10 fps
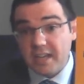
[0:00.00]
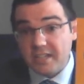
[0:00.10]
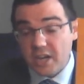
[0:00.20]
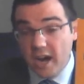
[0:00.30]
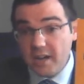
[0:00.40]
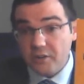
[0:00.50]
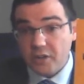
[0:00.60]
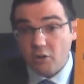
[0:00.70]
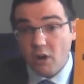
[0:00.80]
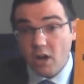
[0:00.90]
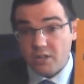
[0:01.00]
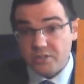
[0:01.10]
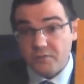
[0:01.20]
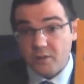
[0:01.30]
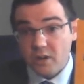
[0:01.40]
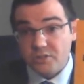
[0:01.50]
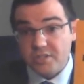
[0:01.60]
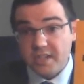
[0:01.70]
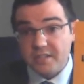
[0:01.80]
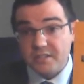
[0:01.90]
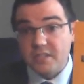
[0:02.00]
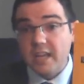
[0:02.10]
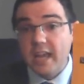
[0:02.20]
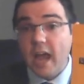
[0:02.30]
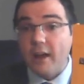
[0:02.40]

he died on the cross for our sins.